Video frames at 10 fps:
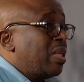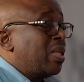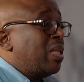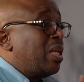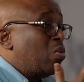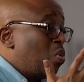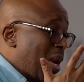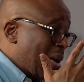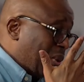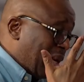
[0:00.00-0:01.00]
He will
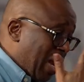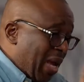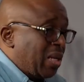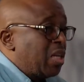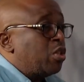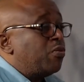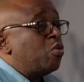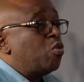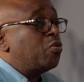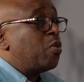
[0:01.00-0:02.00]
outline his
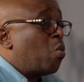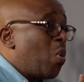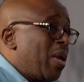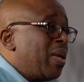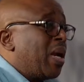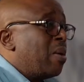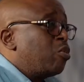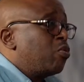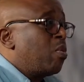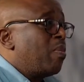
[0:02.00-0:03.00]
views from where he comes
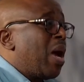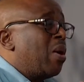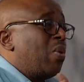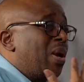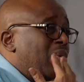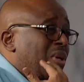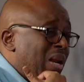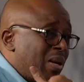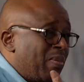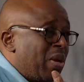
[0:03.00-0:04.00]
from. I will
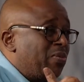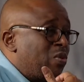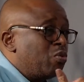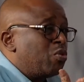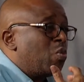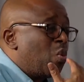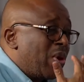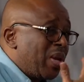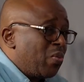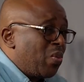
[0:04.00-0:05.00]
outline my views from
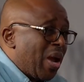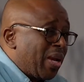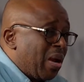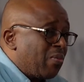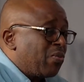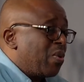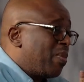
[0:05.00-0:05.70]
where I come from.